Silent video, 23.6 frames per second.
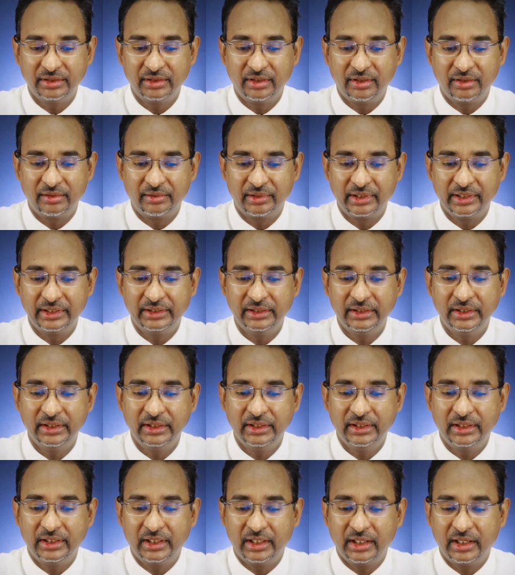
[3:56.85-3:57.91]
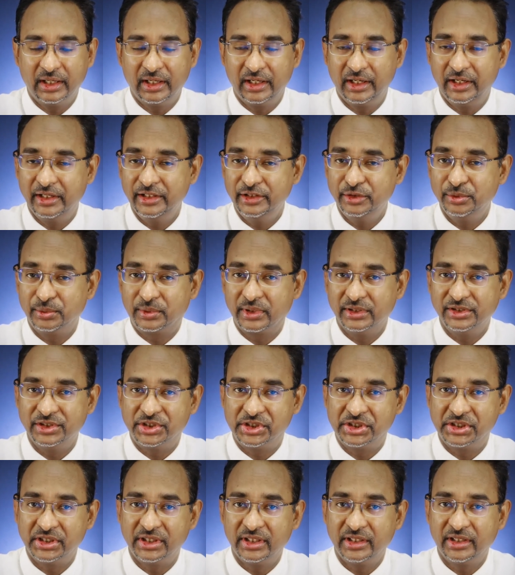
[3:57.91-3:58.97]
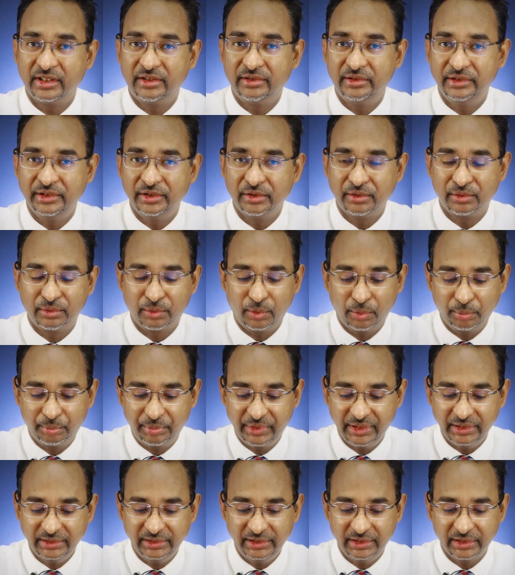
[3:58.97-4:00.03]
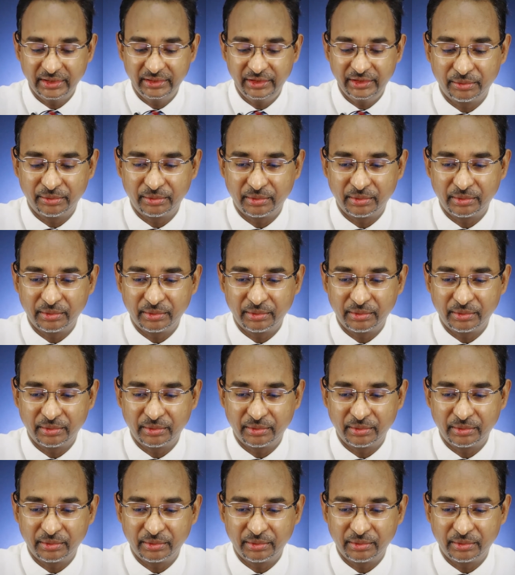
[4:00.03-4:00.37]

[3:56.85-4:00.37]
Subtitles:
All right. You can share your opinion,